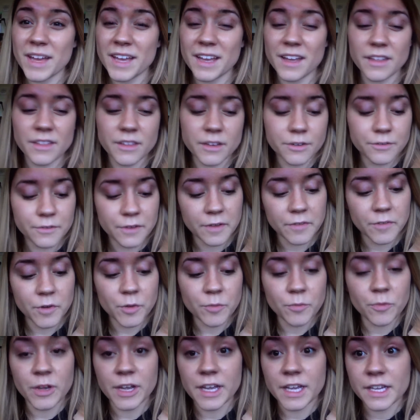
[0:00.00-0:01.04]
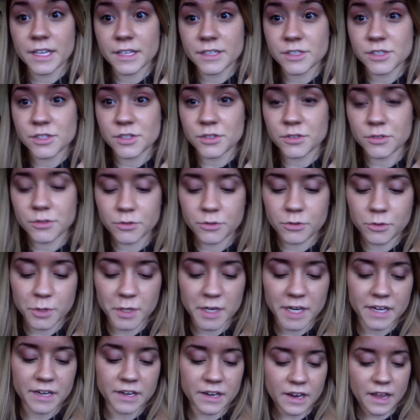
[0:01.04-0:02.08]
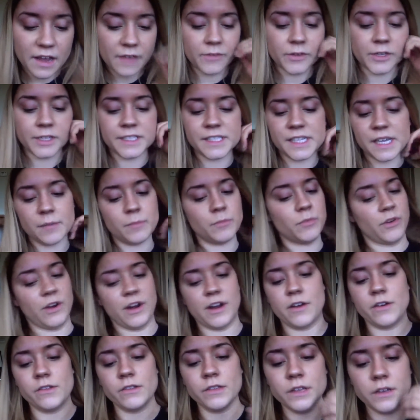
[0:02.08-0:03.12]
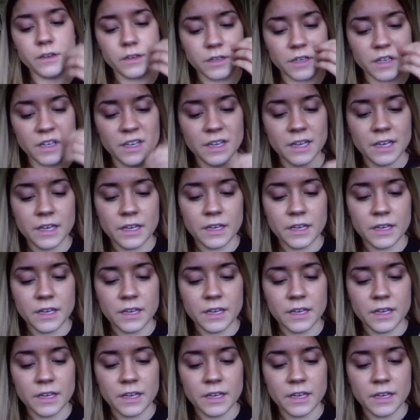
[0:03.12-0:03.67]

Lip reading: My other favorite way to create an everyday brow look